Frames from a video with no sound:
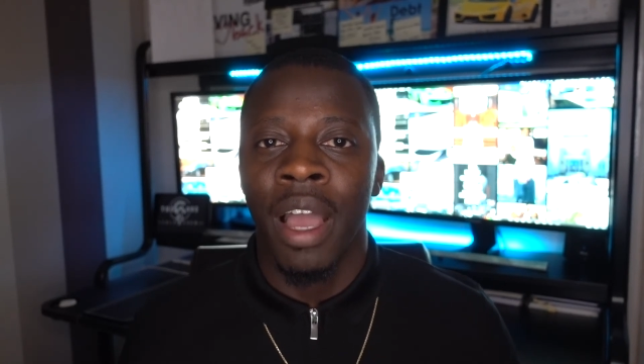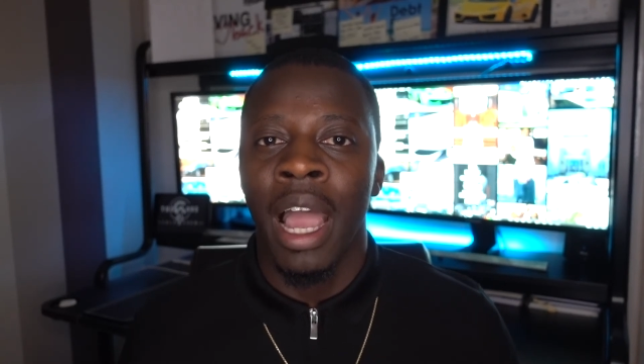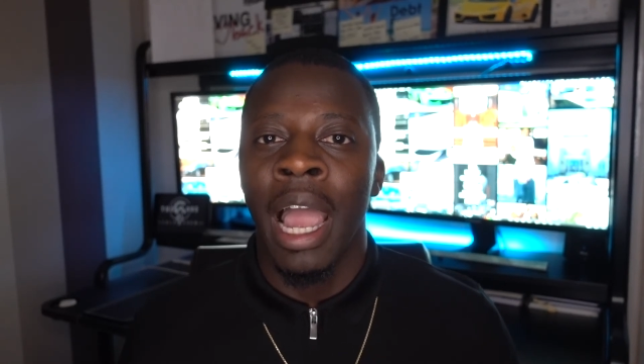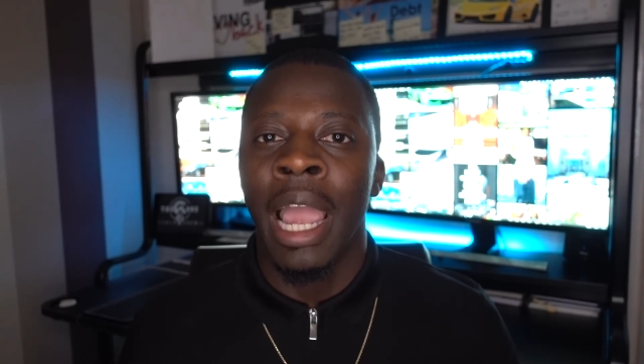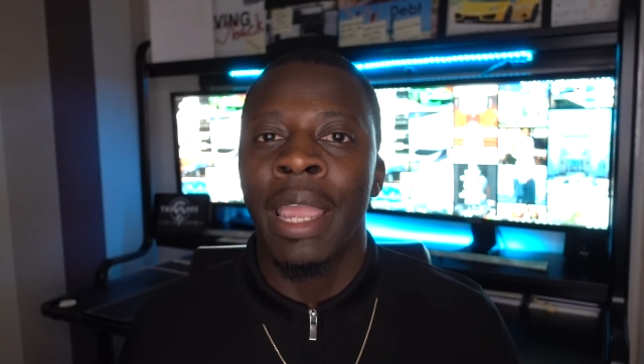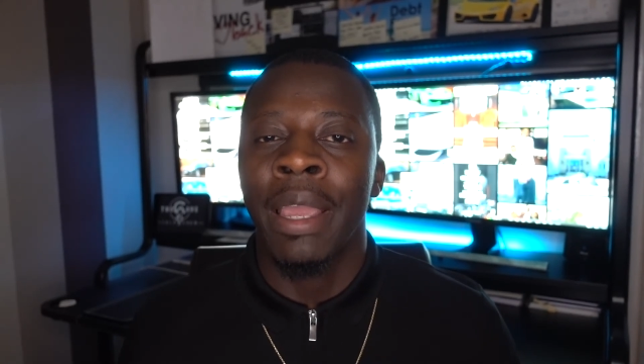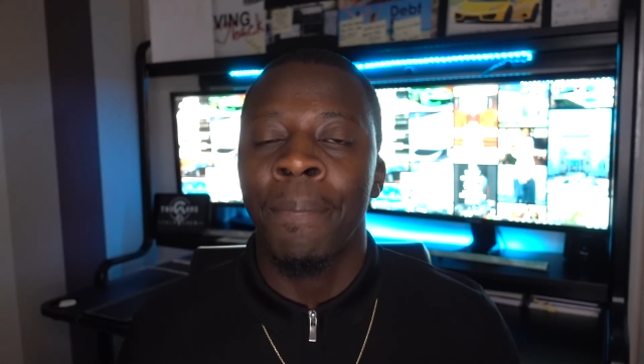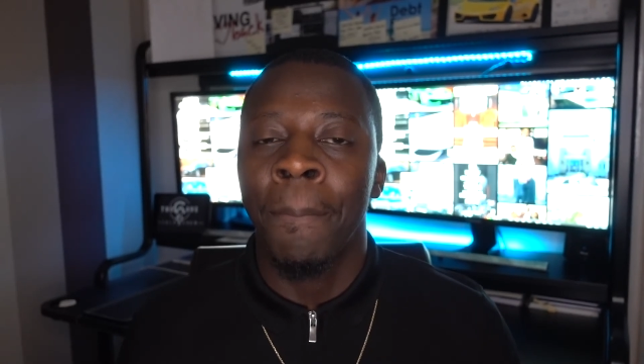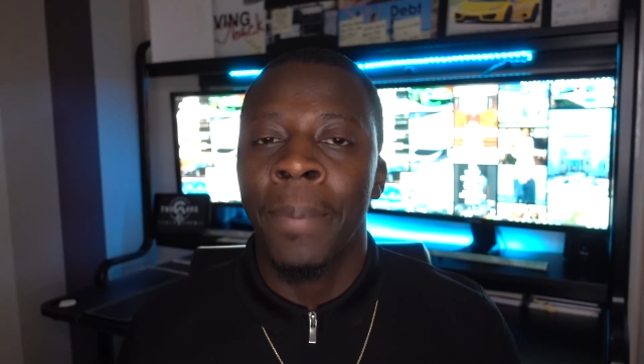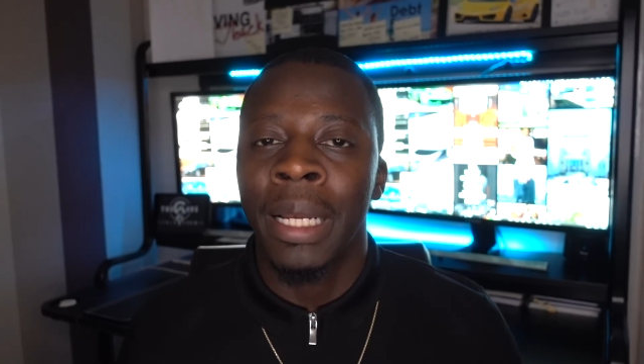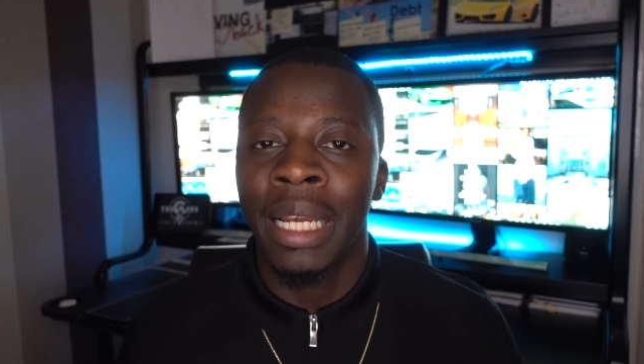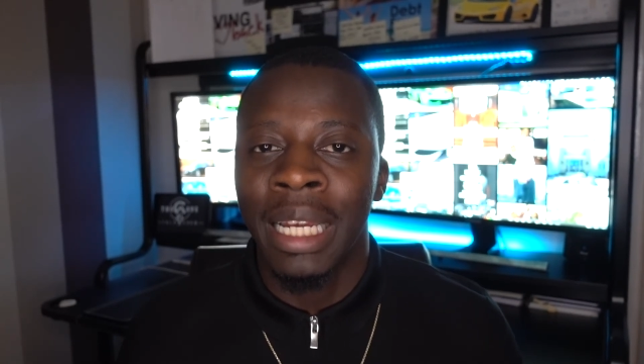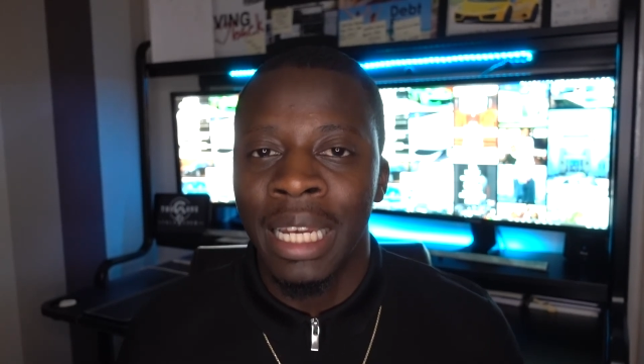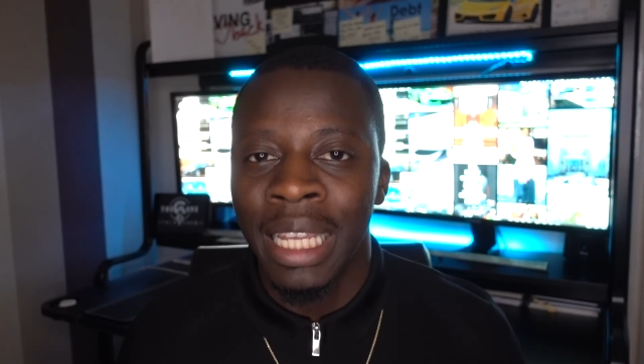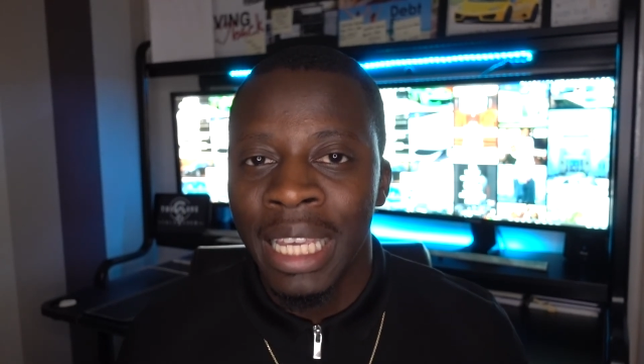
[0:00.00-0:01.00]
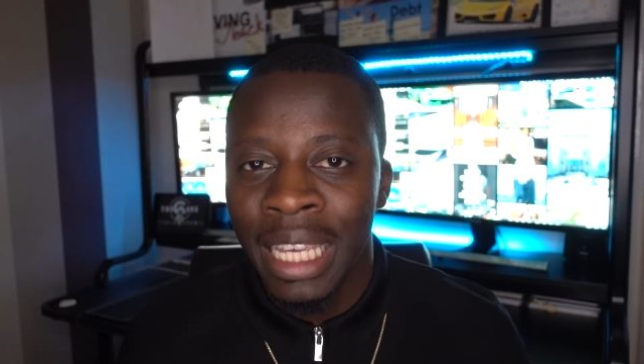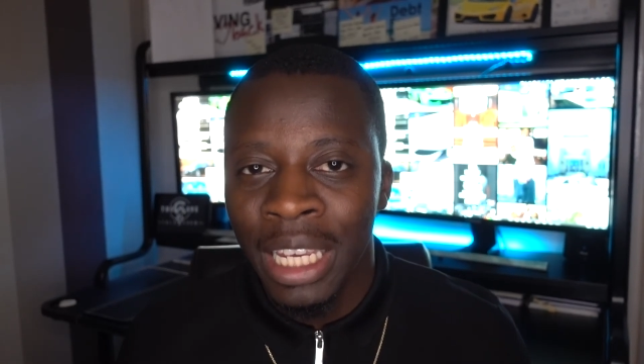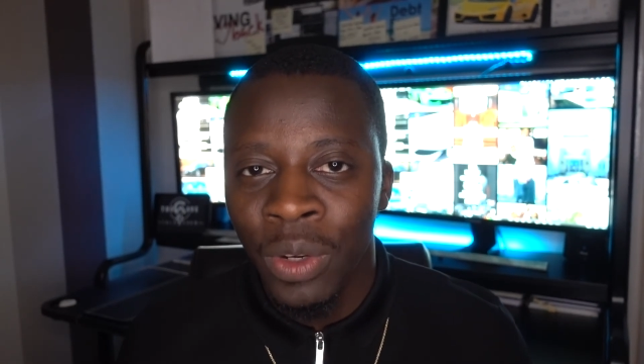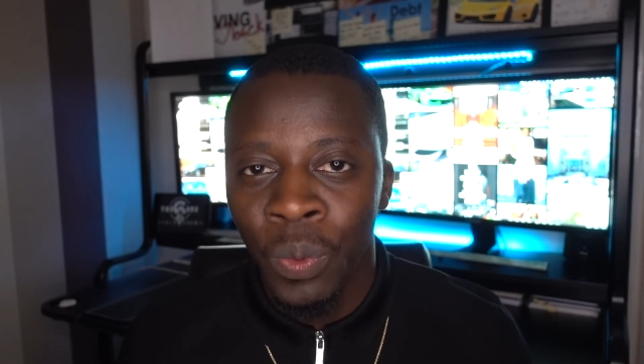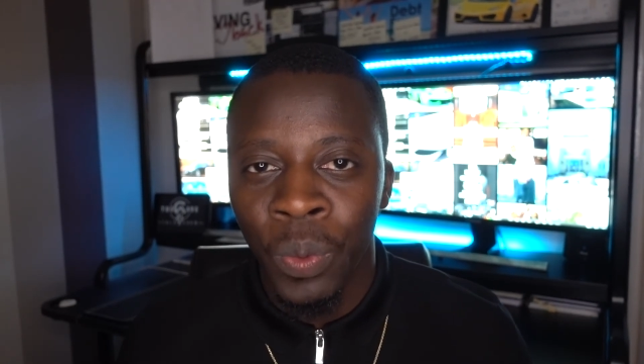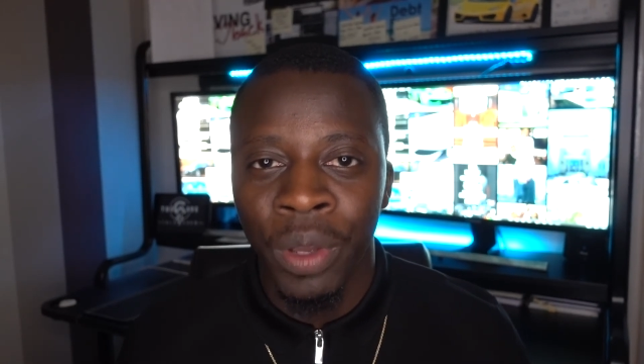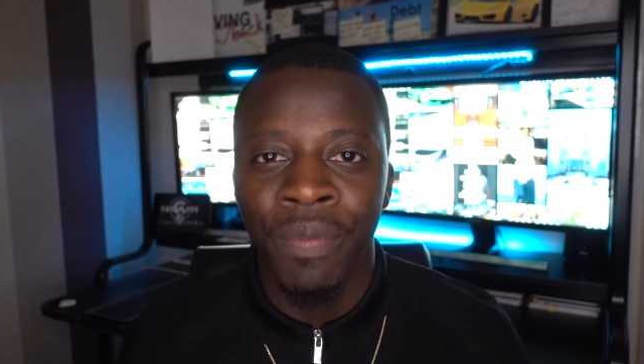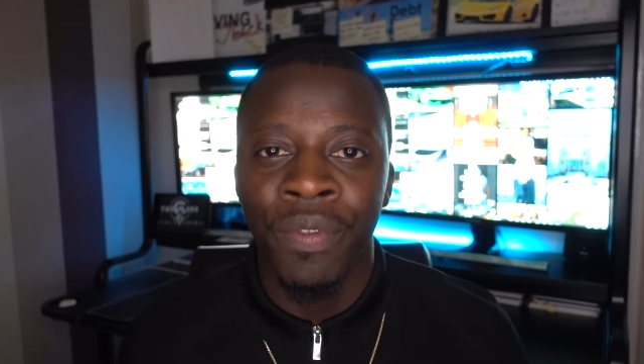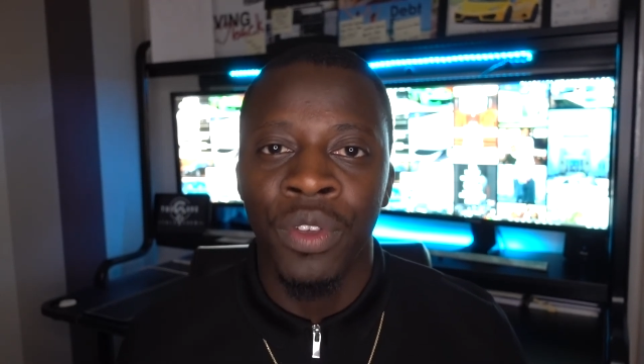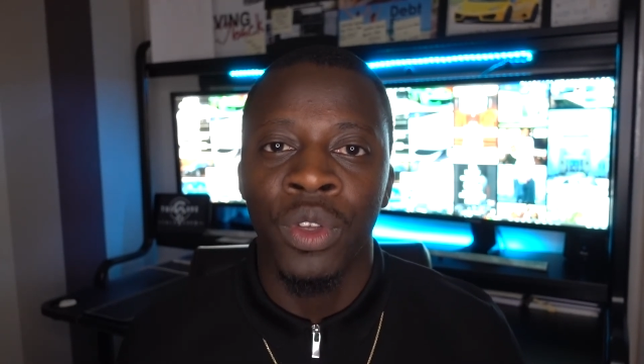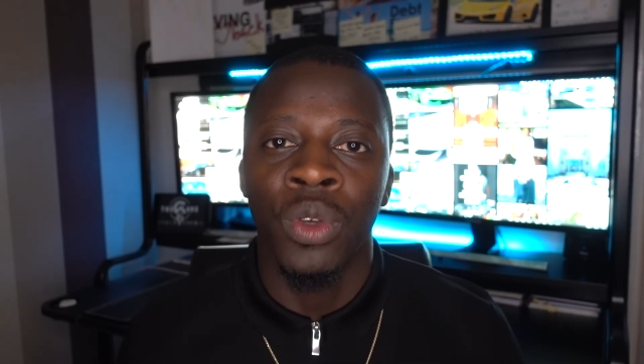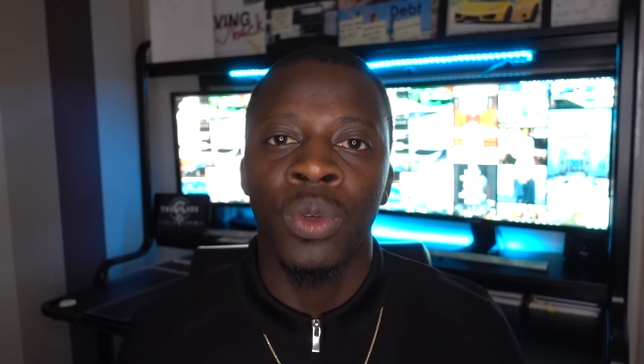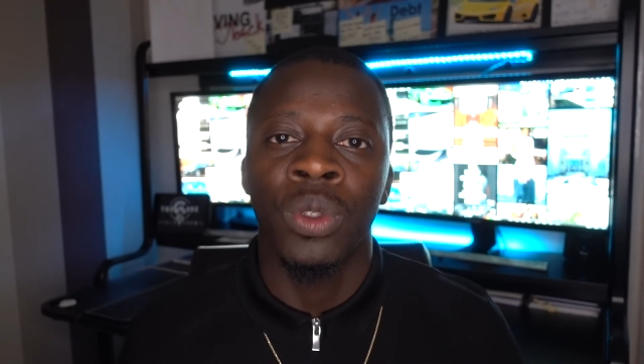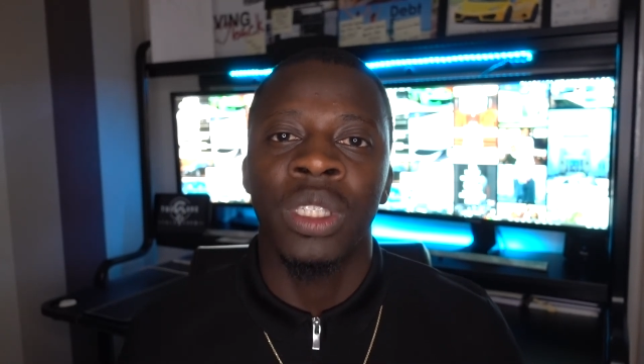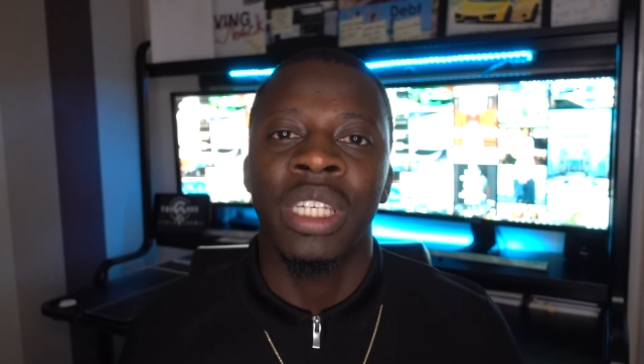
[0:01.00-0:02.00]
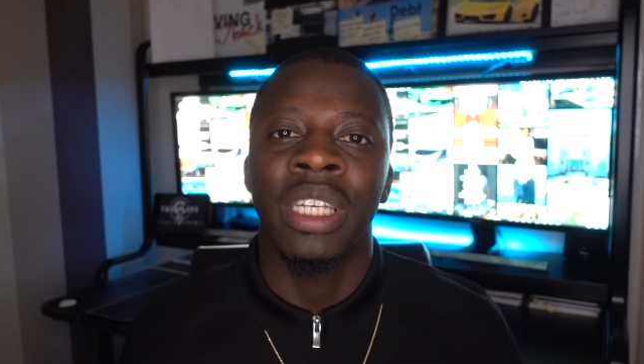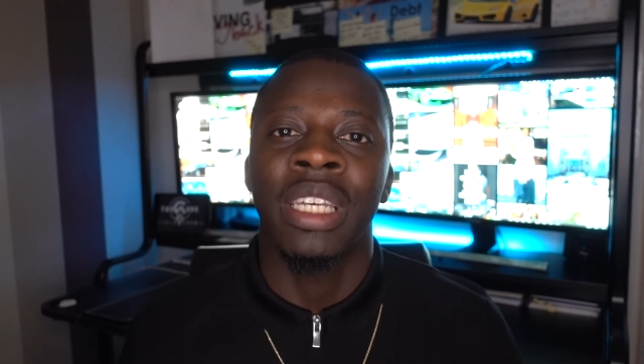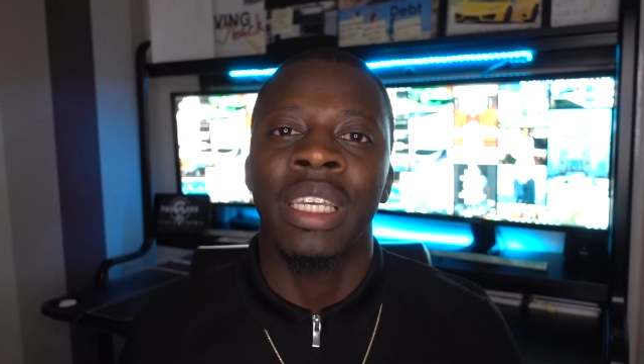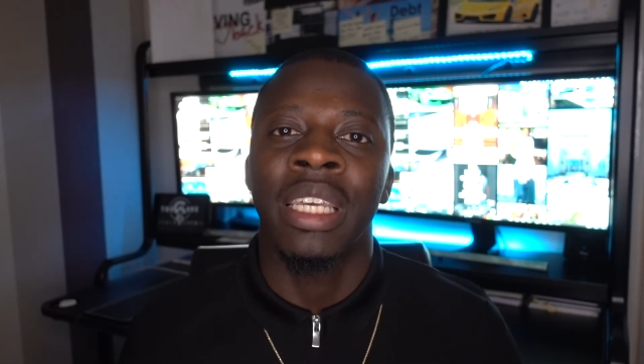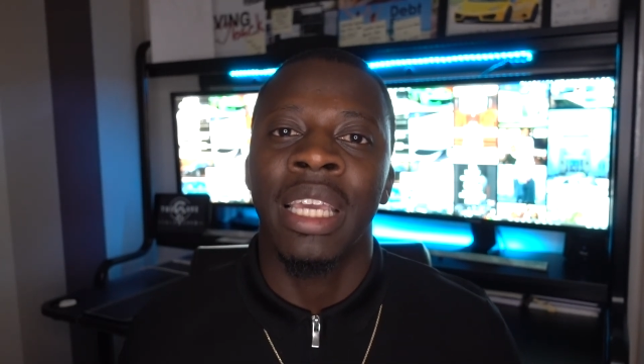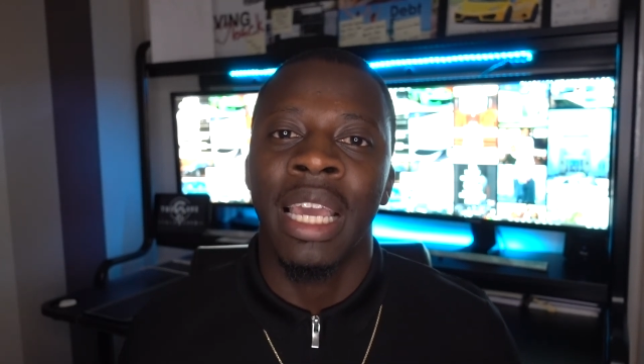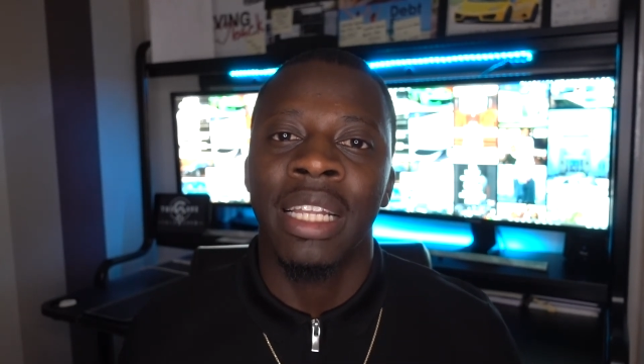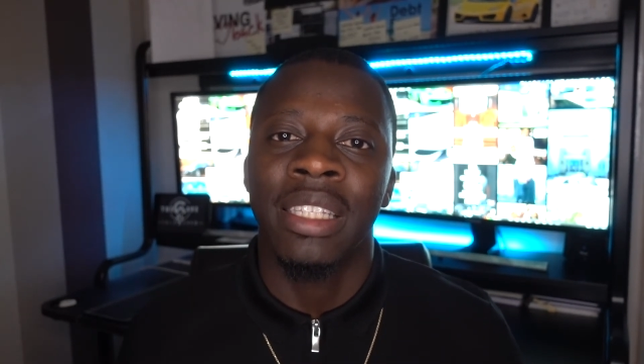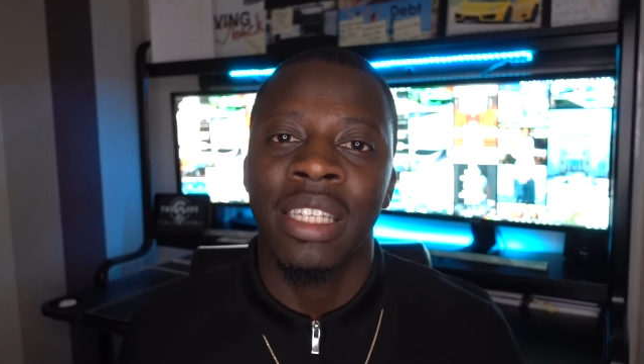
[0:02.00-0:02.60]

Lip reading: I plead with you to get